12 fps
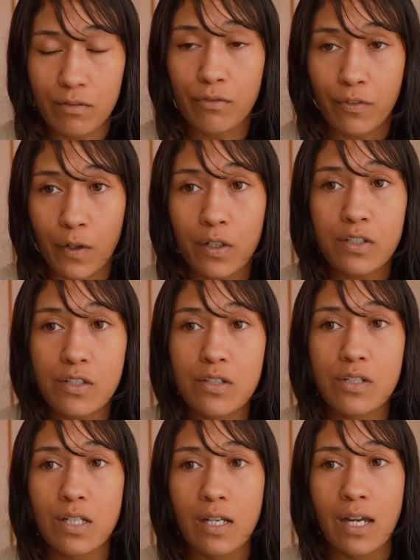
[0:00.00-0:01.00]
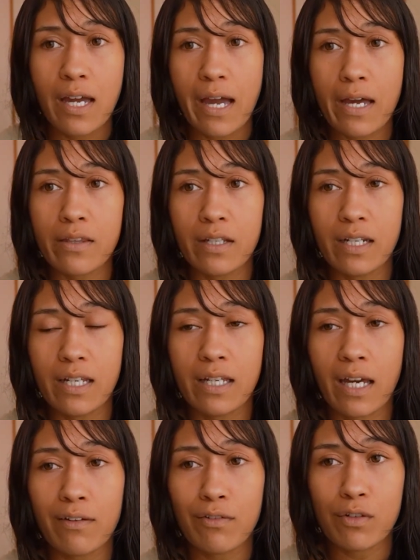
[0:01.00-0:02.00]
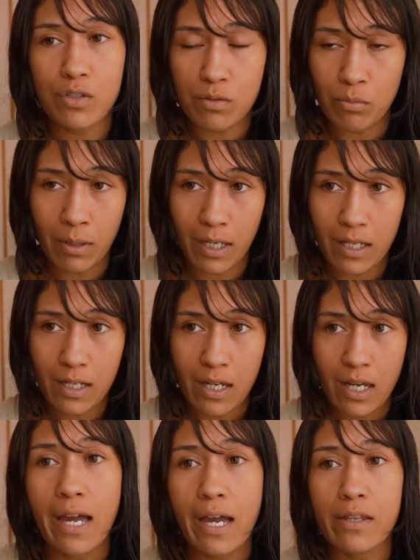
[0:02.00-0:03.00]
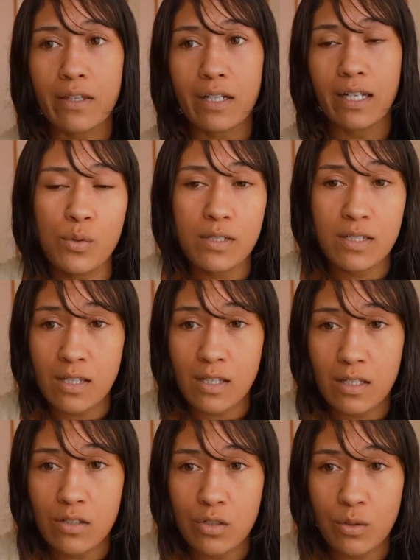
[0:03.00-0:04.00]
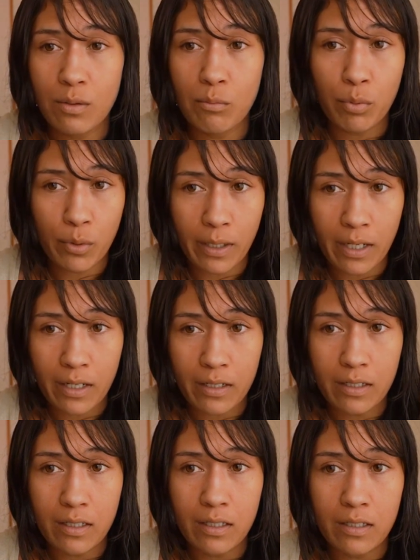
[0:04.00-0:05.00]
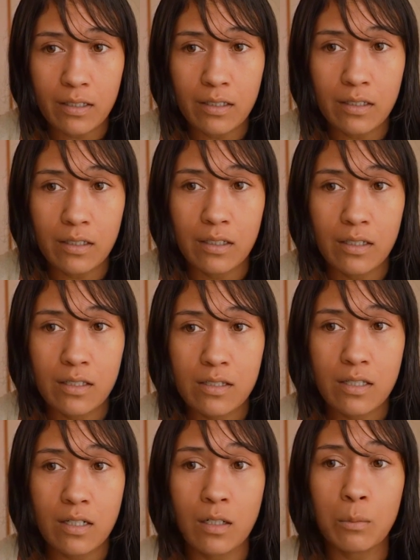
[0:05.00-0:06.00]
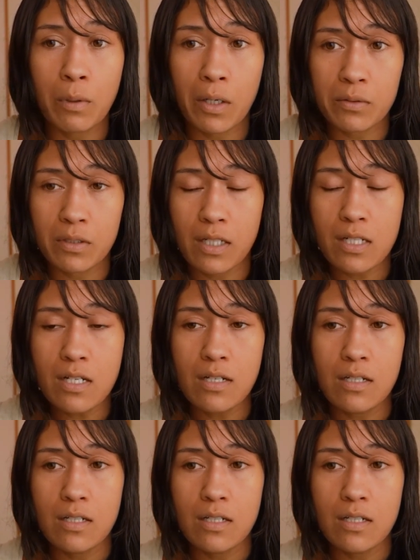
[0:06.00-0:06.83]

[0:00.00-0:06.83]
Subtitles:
first, and then he gave her to me, and then he was there doing prayer in Te Reo Māori